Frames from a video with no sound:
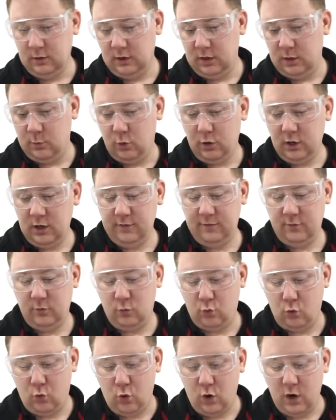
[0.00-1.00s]
You might
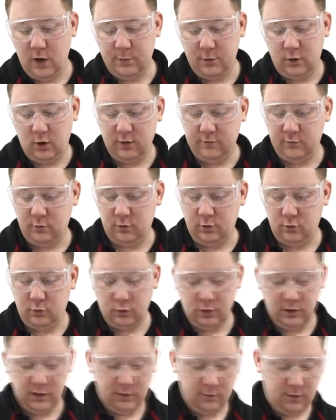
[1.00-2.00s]
even wipe it over with an
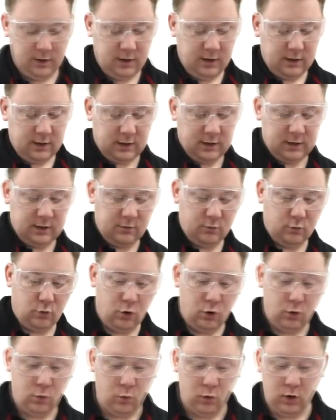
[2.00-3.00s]
oily rag and then
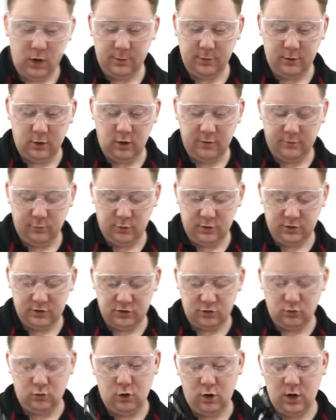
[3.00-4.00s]
wipe it over with a
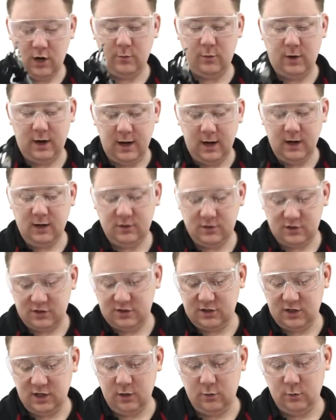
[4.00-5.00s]
dry rag
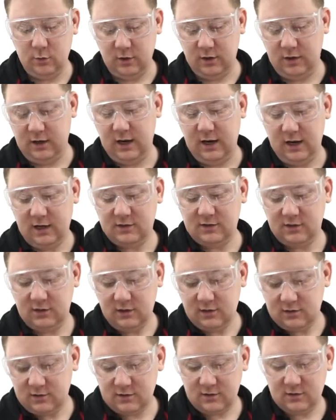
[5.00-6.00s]
just to get rid of the
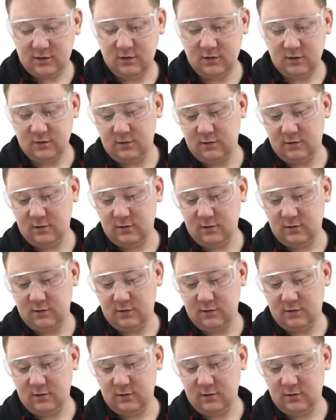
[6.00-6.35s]
excess.